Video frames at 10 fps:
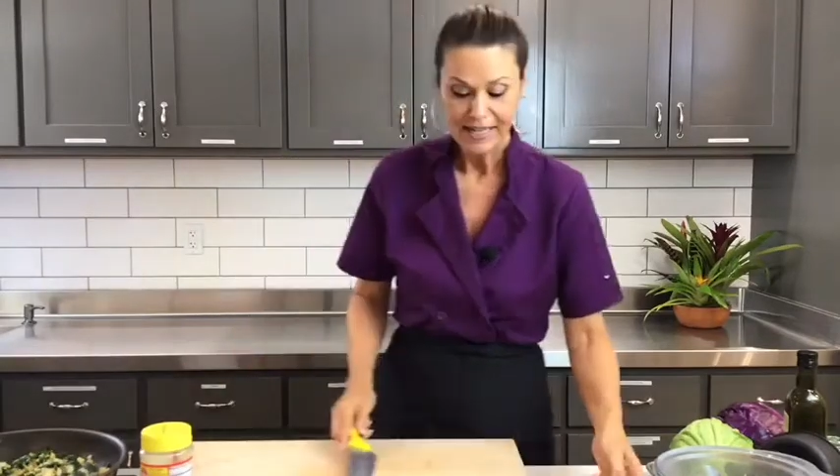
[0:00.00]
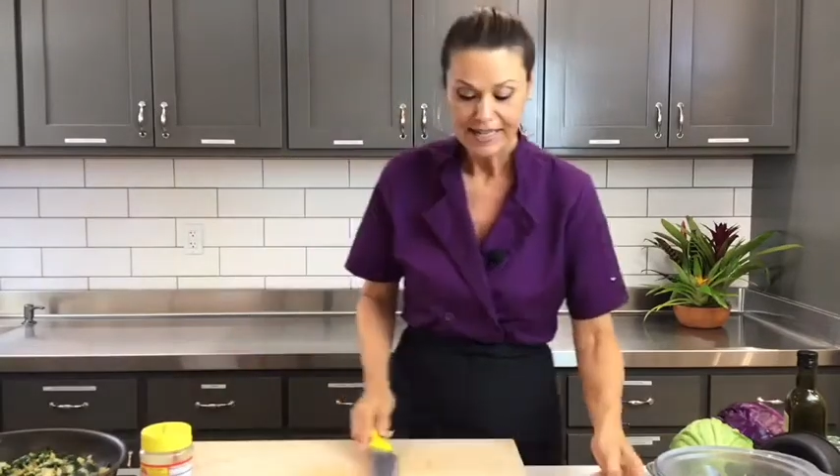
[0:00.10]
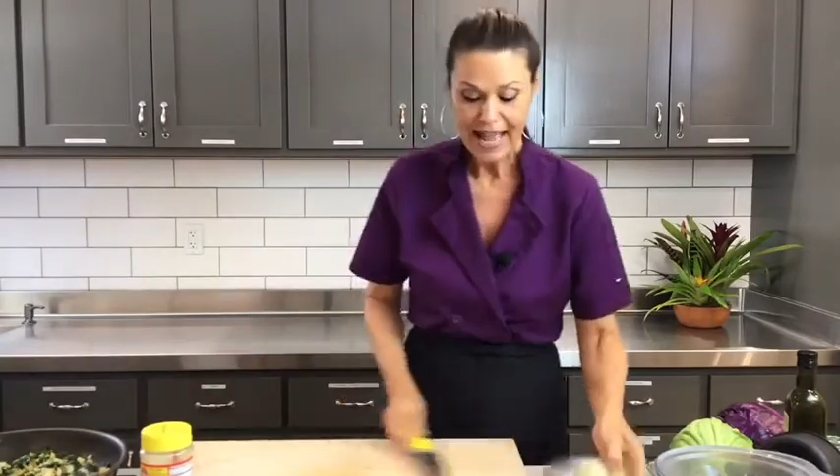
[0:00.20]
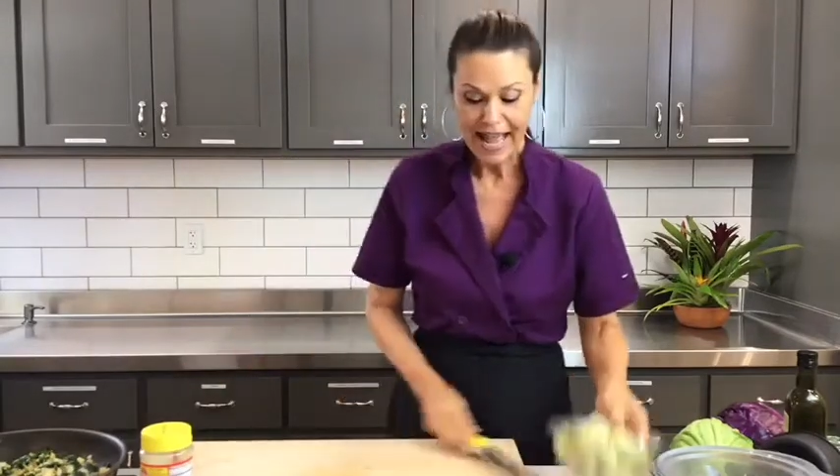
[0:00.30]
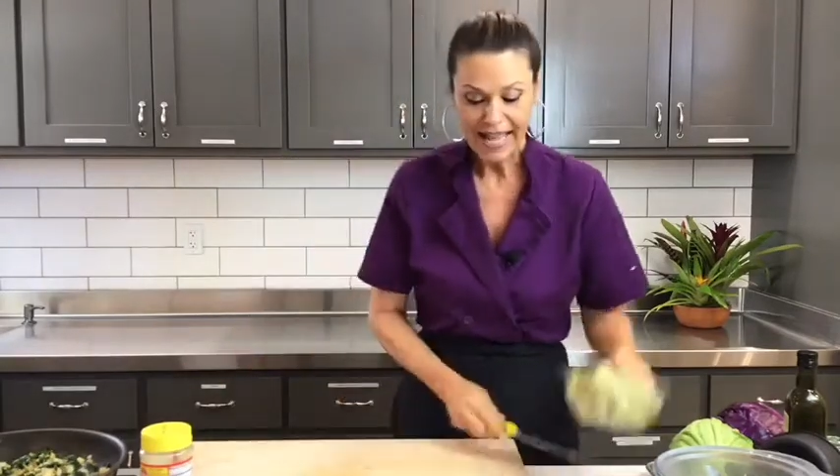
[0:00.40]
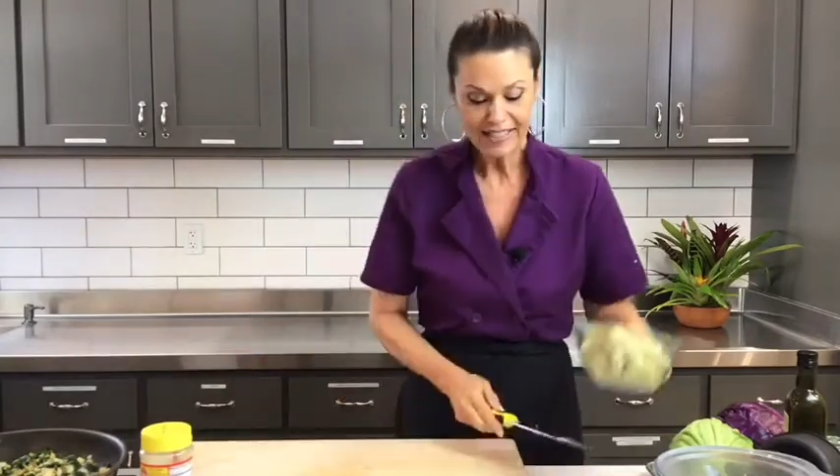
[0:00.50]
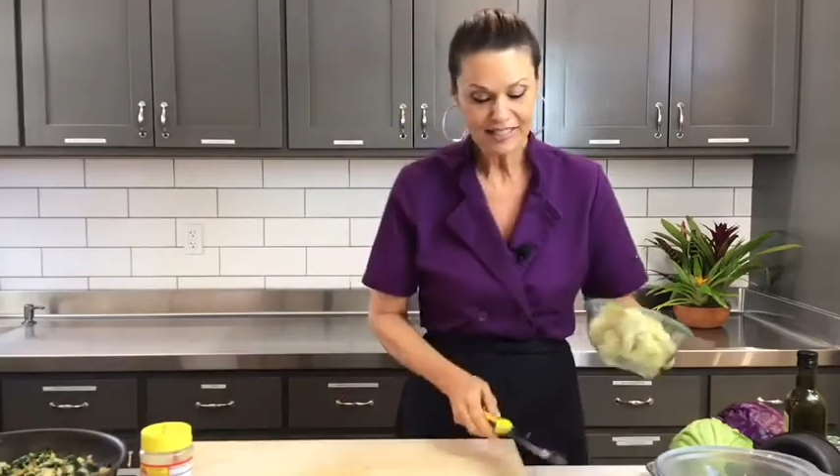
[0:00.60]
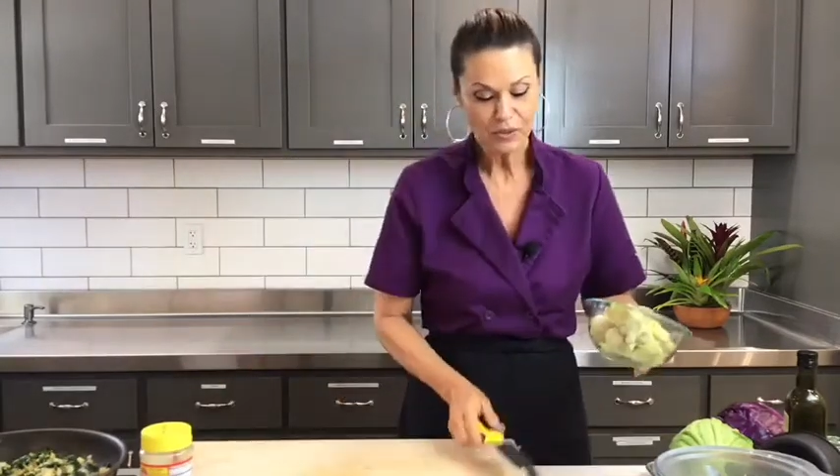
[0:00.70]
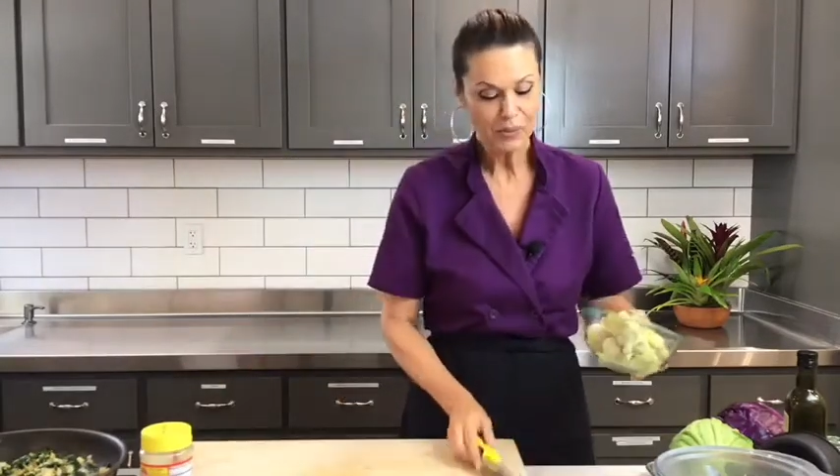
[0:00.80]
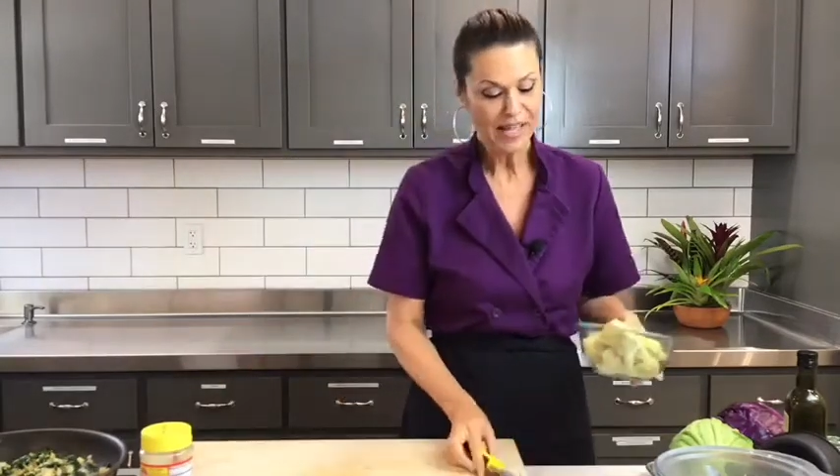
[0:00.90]

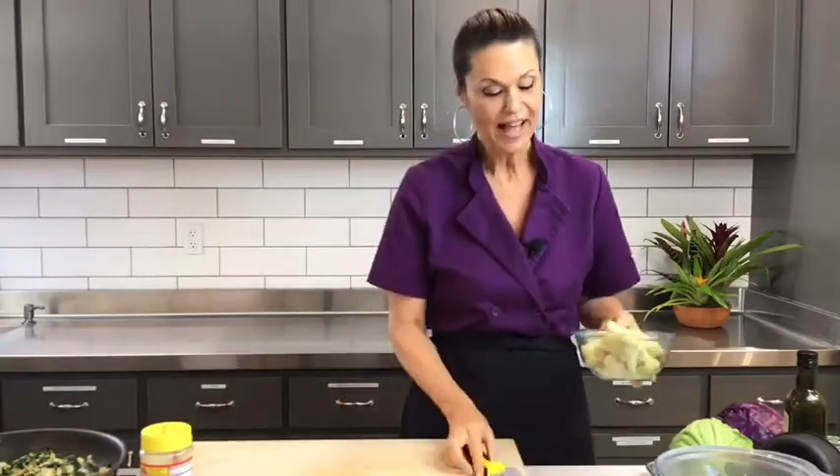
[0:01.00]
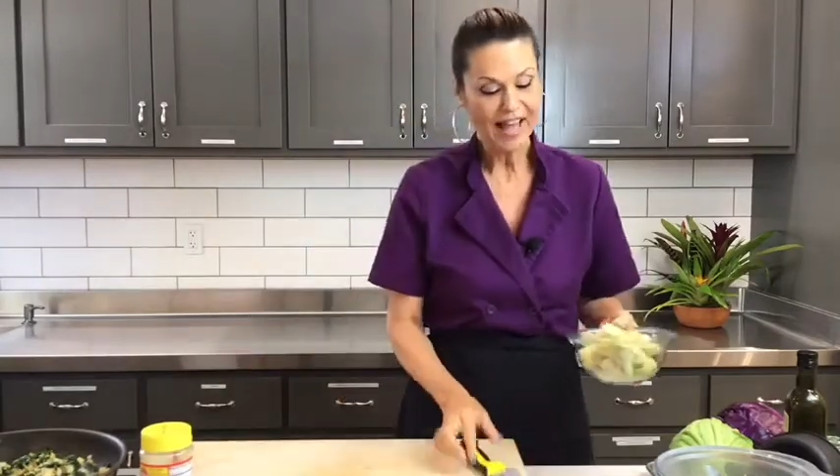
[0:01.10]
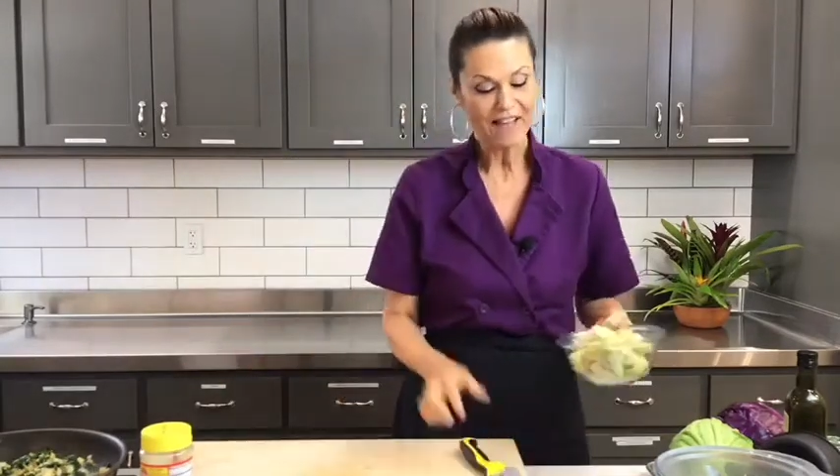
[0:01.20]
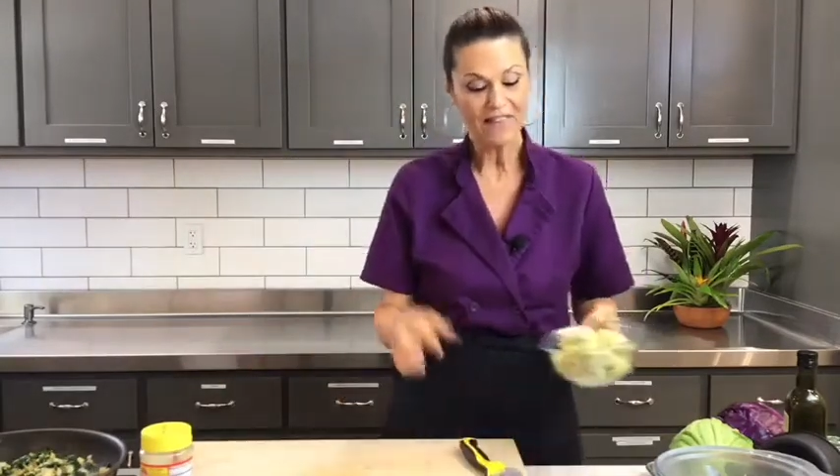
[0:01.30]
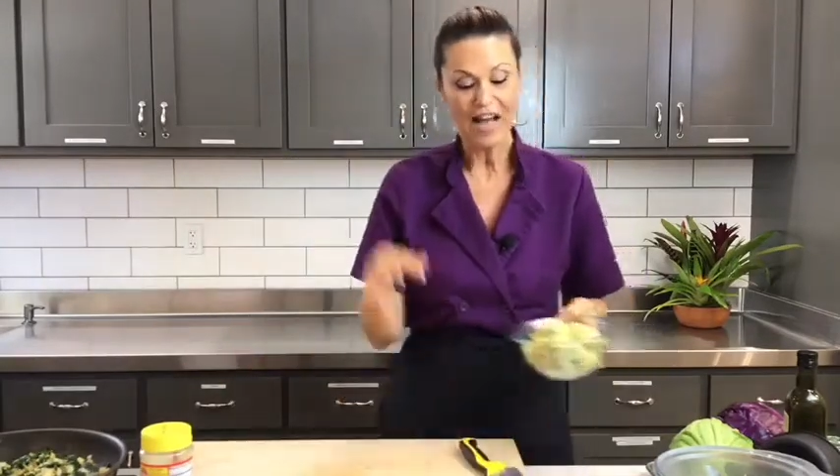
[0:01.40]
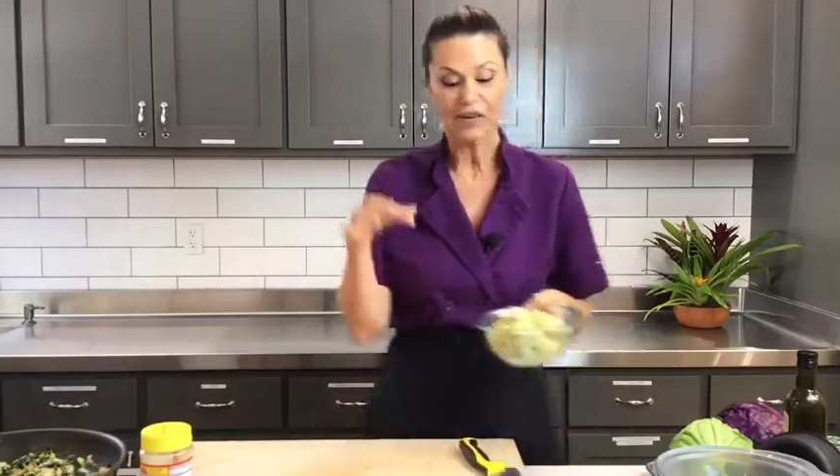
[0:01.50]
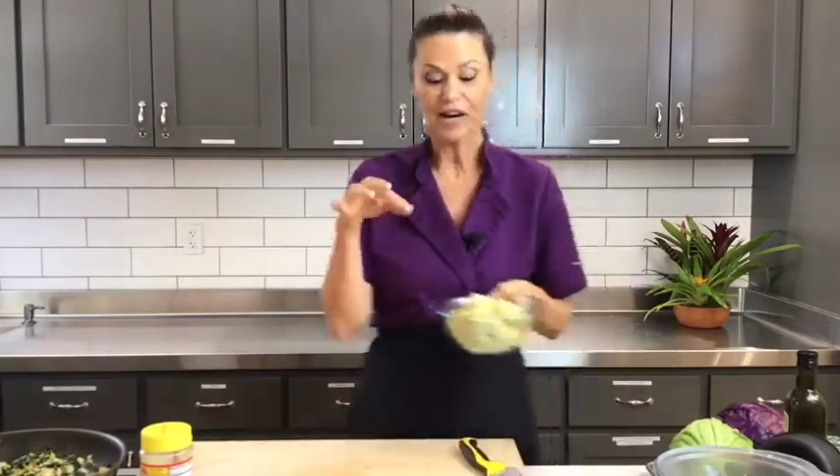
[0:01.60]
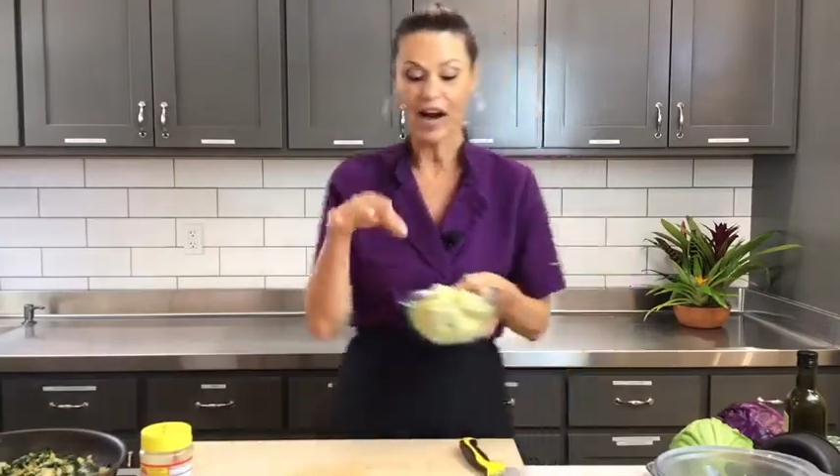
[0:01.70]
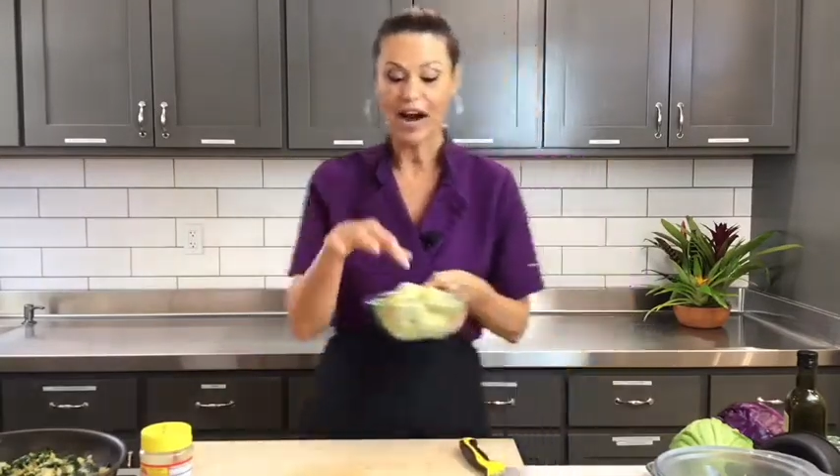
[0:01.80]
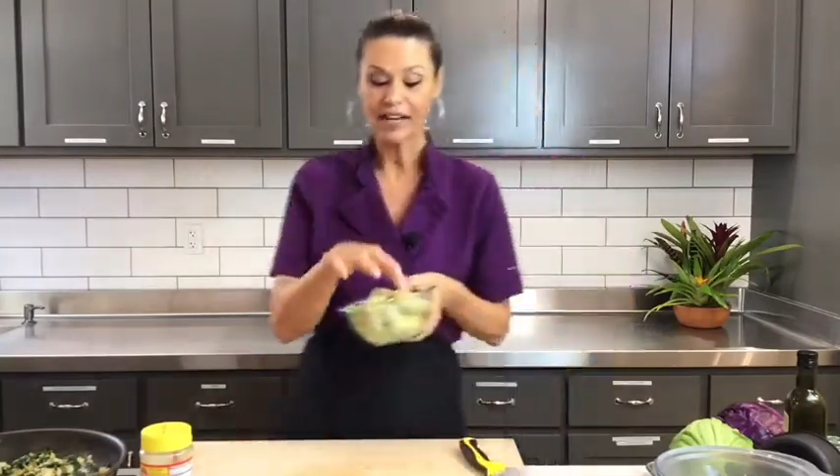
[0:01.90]
Next, we have
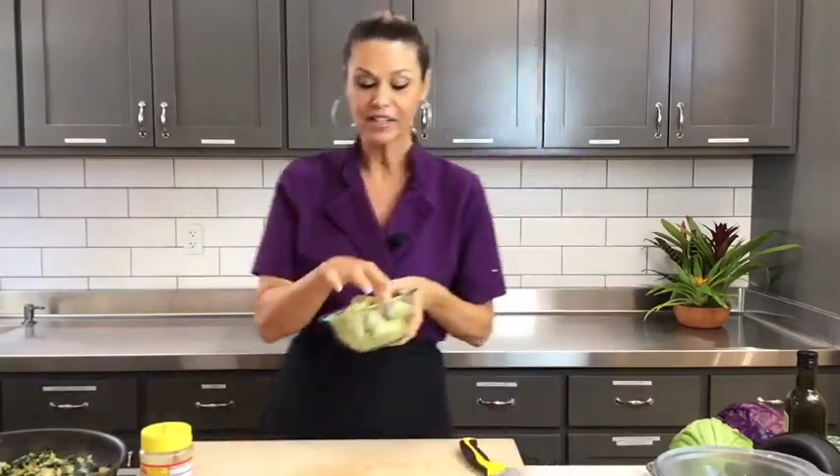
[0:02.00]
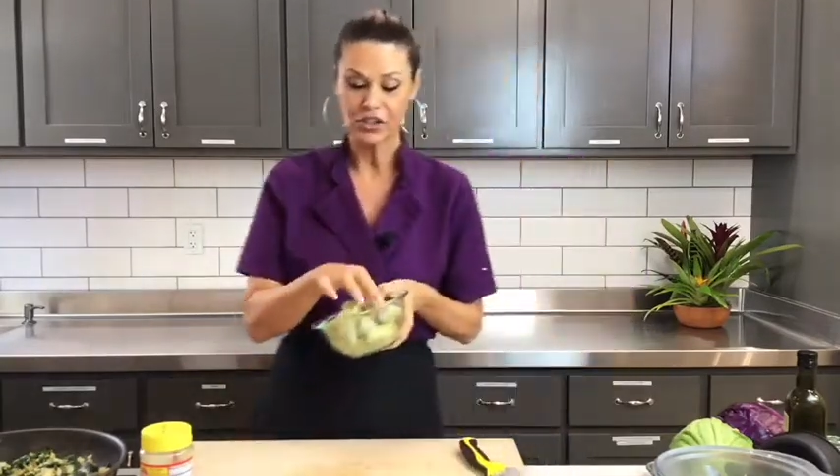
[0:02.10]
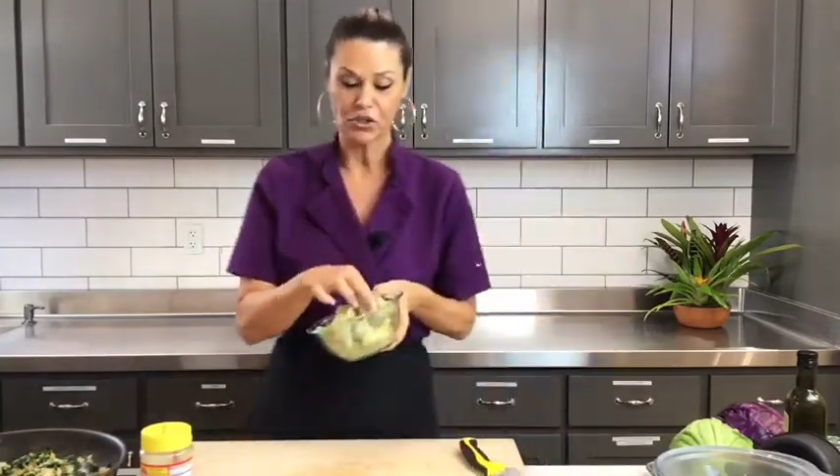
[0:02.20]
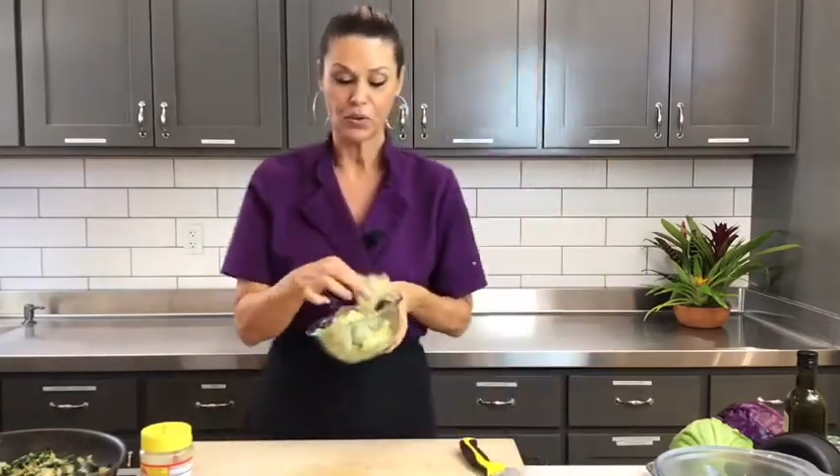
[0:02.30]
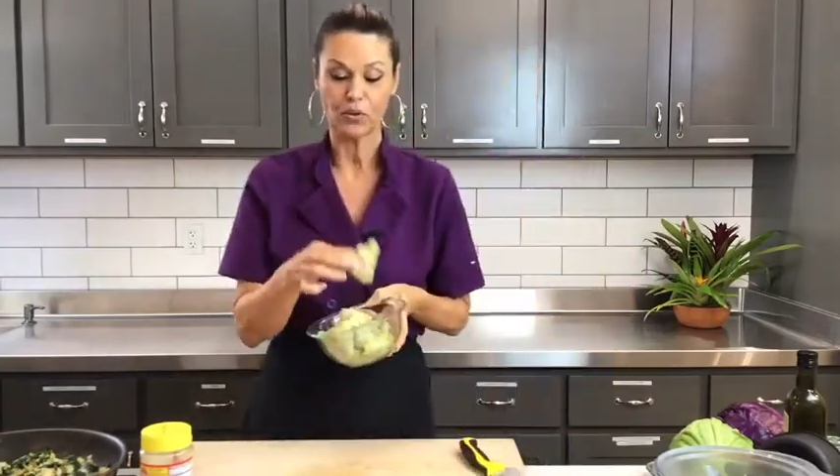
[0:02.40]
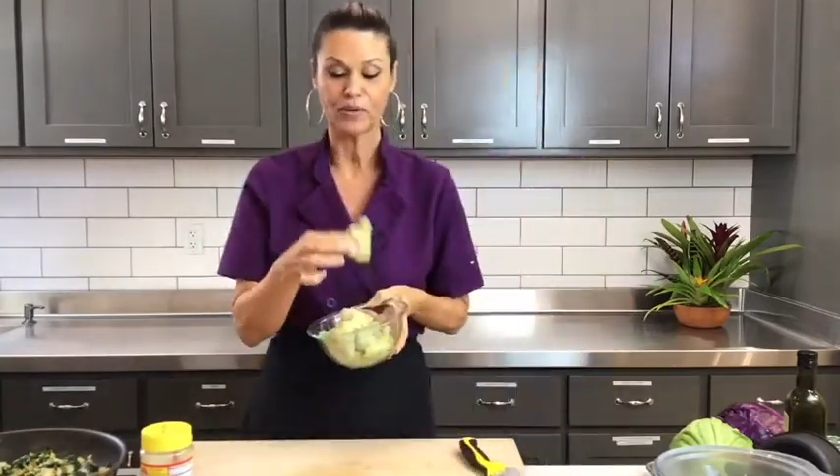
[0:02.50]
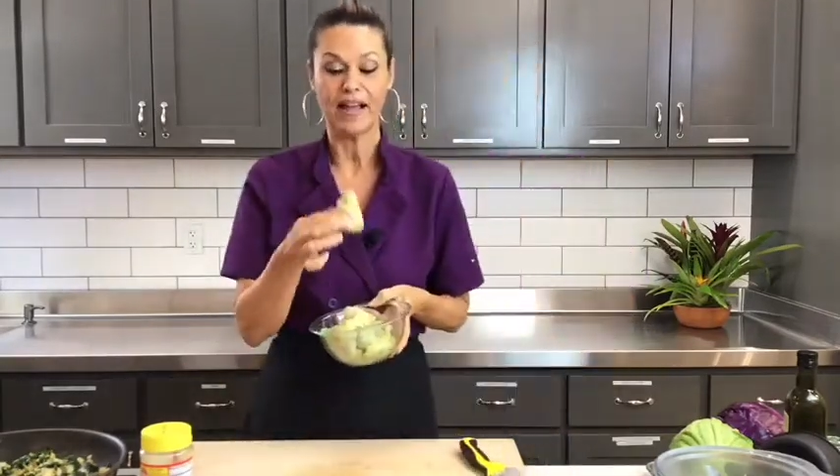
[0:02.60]
our artichoke.